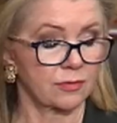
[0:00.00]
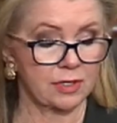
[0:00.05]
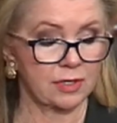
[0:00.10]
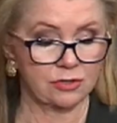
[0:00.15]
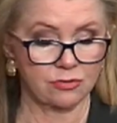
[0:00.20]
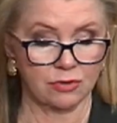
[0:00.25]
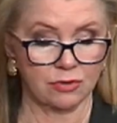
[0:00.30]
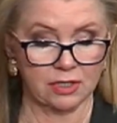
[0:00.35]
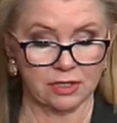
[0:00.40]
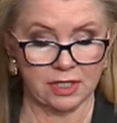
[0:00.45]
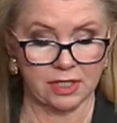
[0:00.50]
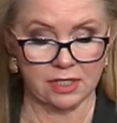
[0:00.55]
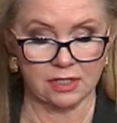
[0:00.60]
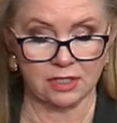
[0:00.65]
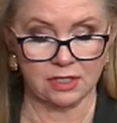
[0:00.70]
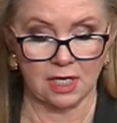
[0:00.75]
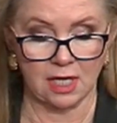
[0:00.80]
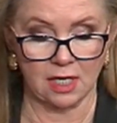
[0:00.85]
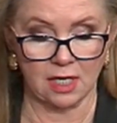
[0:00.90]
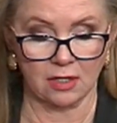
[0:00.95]

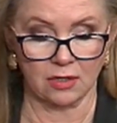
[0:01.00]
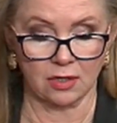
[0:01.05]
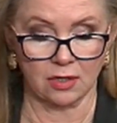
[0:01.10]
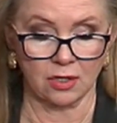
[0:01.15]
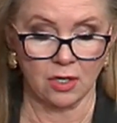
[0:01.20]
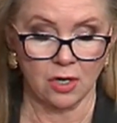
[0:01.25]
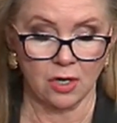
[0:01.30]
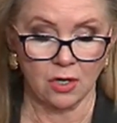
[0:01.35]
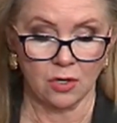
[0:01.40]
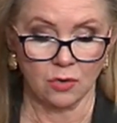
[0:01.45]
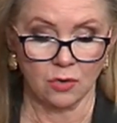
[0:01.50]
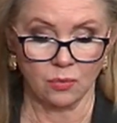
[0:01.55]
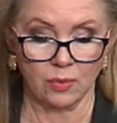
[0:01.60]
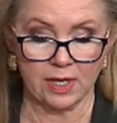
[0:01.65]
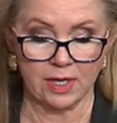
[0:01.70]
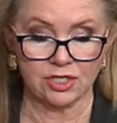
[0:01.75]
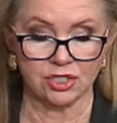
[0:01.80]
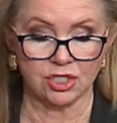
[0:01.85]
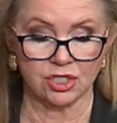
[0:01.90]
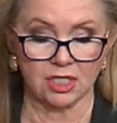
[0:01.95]
trillion
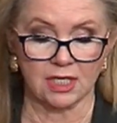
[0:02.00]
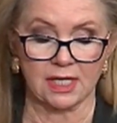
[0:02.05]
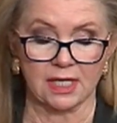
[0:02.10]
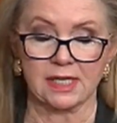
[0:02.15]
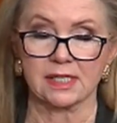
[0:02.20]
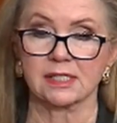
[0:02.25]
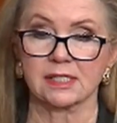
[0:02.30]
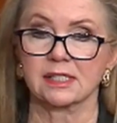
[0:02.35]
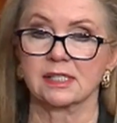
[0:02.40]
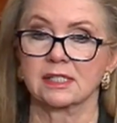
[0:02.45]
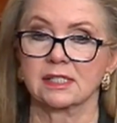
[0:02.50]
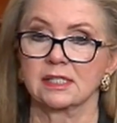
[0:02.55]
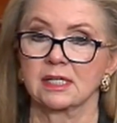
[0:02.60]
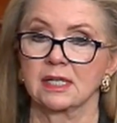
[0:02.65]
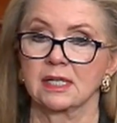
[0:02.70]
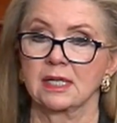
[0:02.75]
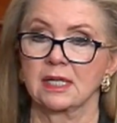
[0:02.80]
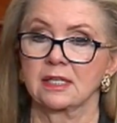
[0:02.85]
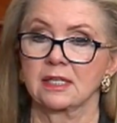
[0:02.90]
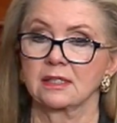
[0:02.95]
wish list
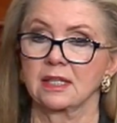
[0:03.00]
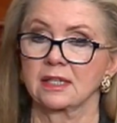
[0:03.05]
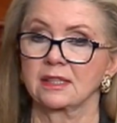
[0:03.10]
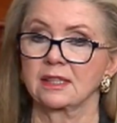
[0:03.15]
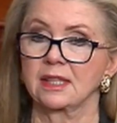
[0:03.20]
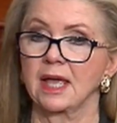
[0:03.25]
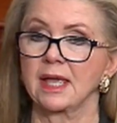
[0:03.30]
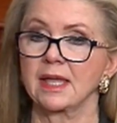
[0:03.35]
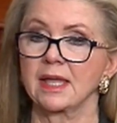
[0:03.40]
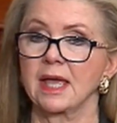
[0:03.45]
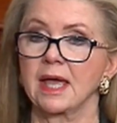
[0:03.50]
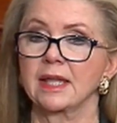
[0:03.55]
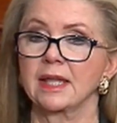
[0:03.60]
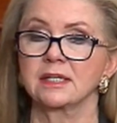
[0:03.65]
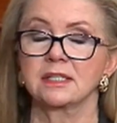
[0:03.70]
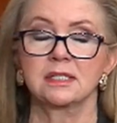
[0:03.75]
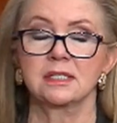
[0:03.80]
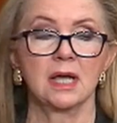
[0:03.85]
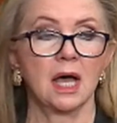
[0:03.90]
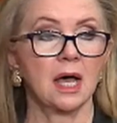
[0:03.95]
that they
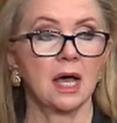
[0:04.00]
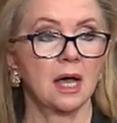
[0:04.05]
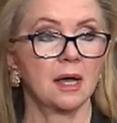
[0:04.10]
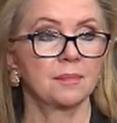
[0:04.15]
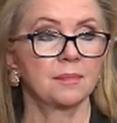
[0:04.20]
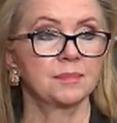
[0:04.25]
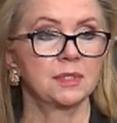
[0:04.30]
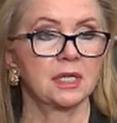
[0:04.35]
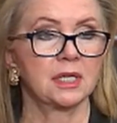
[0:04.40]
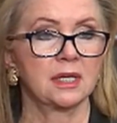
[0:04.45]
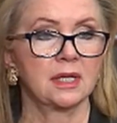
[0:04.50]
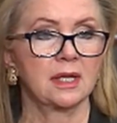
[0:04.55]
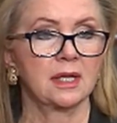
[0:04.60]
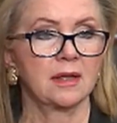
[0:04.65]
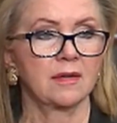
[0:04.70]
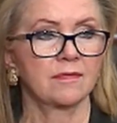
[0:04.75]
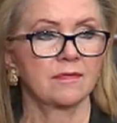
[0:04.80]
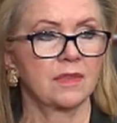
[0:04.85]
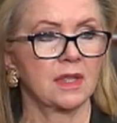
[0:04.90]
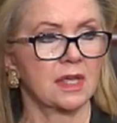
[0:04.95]
had dubbed
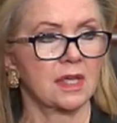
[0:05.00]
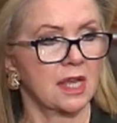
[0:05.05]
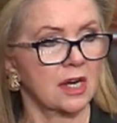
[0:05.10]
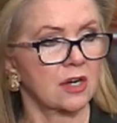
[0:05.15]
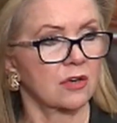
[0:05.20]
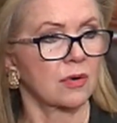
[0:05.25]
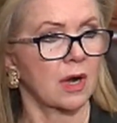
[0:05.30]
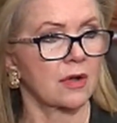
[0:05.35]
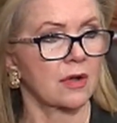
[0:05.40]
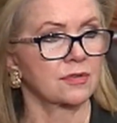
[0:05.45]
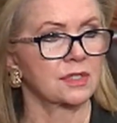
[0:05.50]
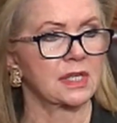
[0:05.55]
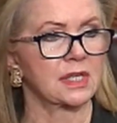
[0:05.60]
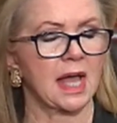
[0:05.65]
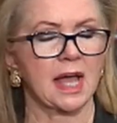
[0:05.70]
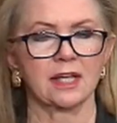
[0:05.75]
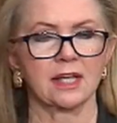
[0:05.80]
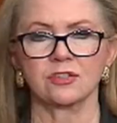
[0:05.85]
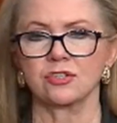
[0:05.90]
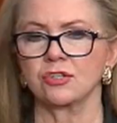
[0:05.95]
the HEROES
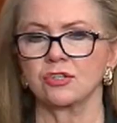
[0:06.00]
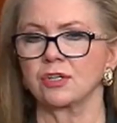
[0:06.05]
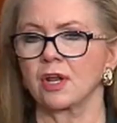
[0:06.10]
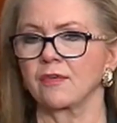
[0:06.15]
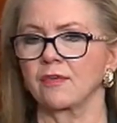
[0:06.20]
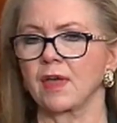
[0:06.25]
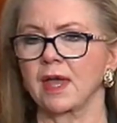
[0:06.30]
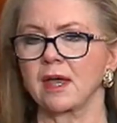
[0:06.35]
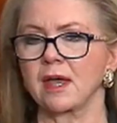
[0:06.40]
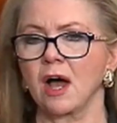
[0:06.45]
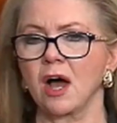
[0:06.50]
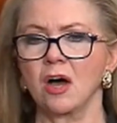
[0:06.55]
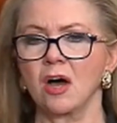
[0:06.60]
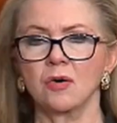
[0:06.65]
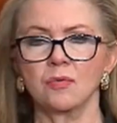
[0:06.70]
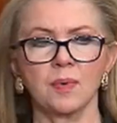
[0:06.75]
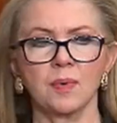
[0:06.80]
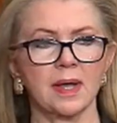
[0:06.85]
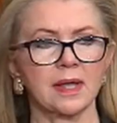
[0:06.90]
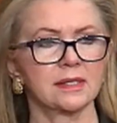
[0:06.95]
Act. You know, they
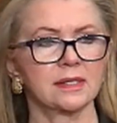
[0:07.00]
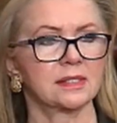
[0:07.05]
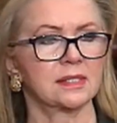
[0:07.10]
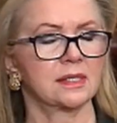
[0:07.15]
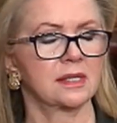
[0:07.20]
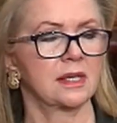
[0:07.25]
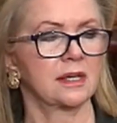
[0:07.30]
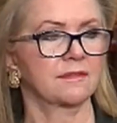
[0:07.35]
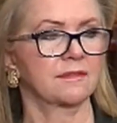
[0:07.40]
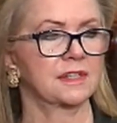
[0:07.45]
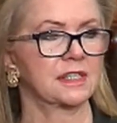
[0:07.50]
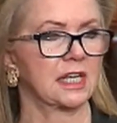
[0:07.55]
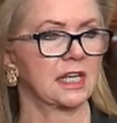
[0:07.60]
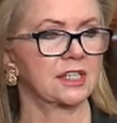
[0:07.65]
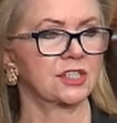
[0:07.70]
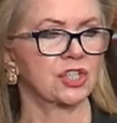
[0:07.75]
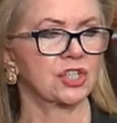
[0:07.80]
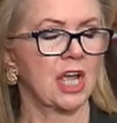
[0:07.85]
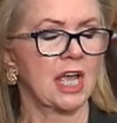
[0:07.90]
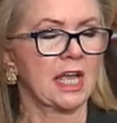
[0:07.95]
always give
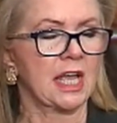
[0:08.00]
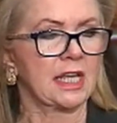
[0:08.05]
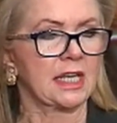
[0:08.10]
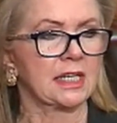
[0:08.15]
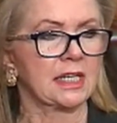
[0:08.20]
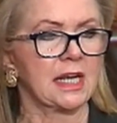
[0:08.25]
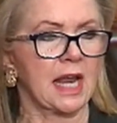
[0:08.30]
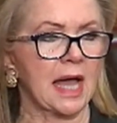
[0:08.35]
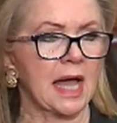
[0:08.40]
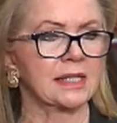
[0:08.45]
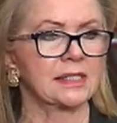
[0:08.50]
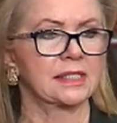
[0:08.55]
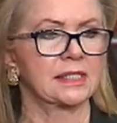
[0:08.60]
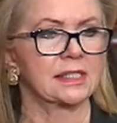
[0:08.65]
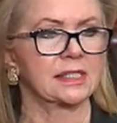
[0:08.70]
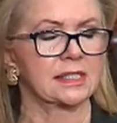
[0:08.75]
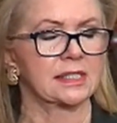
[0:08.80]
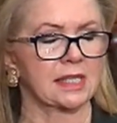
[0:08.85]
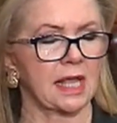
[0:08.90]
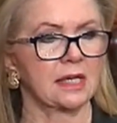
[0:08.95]
such nice
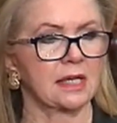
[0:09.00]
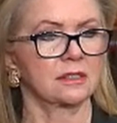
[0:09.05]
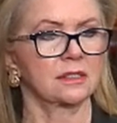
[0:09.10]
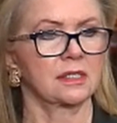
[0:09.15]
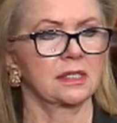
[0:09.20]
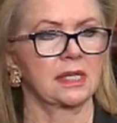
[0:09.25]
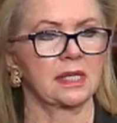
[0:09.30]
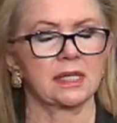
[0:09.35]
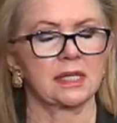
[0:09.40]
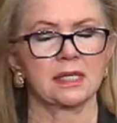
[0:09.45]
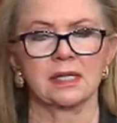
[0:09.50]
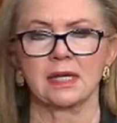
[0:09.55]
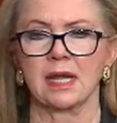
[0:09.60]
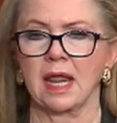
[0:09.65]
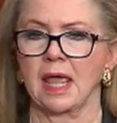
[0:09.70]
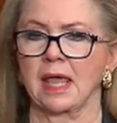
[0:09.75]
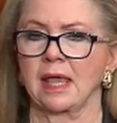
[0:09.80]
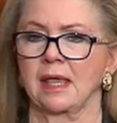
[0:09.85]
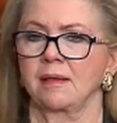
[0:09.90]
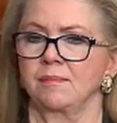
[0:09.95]
sounding
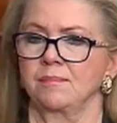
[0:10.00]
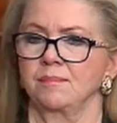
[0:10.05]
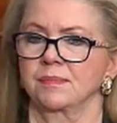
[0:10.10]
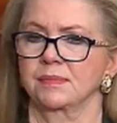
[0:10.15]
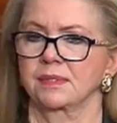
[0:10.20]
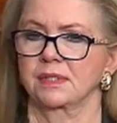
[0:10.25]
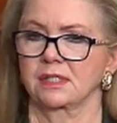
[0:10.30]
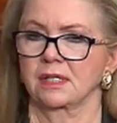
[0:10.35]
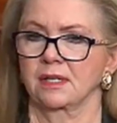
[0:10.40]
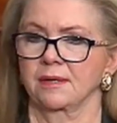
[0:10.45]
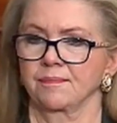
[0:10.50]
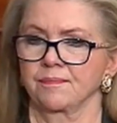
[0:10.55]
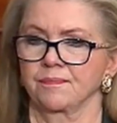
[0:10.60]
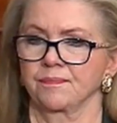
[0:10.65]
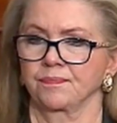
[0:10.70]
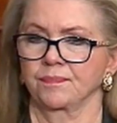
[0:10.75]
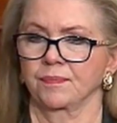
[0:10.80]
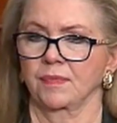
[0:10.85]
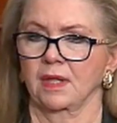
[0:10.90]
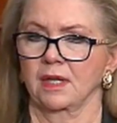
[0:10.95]
names
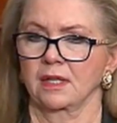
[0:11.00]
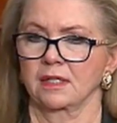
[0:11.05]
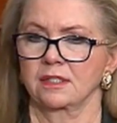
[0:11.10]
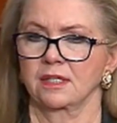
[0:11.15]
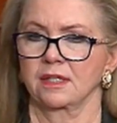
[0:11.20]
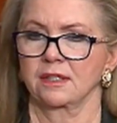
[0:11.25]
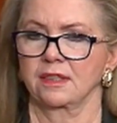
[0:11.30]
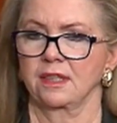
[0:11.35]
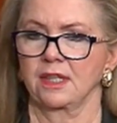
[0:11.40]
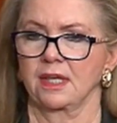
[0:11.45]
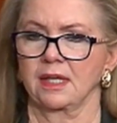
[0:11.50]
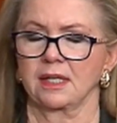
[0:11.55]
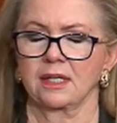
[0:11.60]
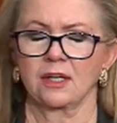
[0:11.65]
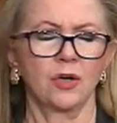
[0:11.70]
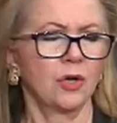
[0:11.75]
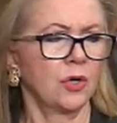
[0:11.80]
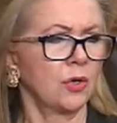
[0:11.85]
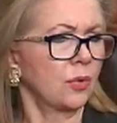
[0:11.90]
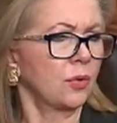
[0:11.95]
to
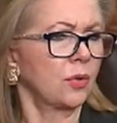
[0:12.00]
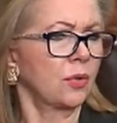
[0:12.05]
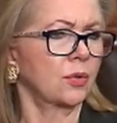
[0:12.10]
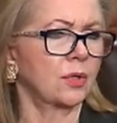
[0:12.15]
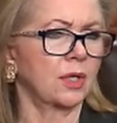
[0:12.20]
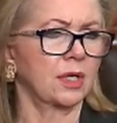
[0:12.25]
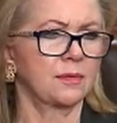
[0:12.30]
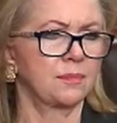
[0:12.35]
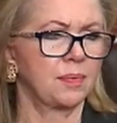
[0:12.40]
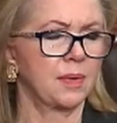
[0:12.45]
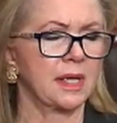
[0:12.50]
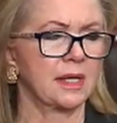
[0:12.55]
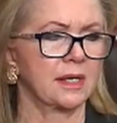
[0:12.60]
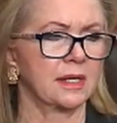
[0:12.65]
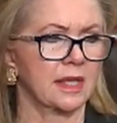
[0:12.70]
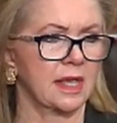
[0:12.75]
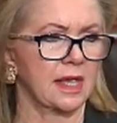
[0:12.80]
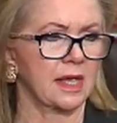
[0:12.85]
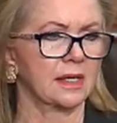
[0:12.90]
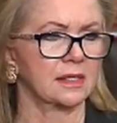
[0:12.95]
things. Who could be
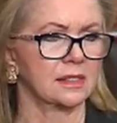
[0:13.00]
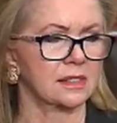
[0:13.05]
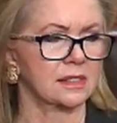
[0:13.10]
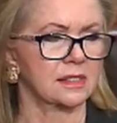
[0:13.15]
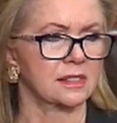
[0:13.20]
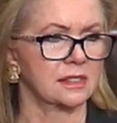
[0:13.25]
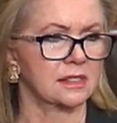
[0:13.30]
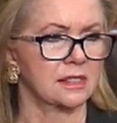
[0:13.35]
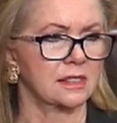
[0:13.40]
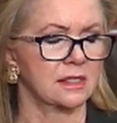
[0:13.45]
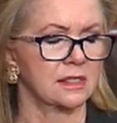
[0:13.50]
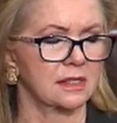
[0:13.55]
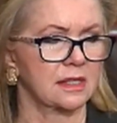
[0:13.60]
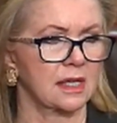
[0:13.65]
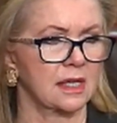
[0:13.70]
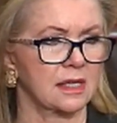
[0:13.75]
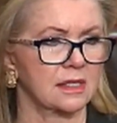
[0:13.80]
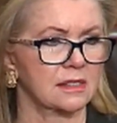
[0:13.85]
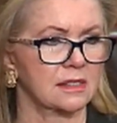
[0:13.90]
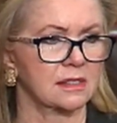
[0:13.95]
against
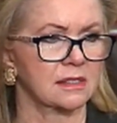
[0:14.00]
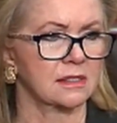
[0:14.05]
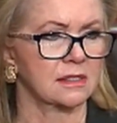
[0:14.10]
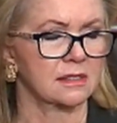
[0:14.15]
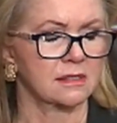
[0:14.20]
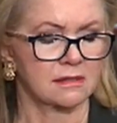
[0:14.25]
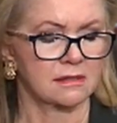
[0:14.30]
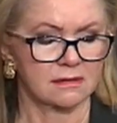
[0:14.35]
this?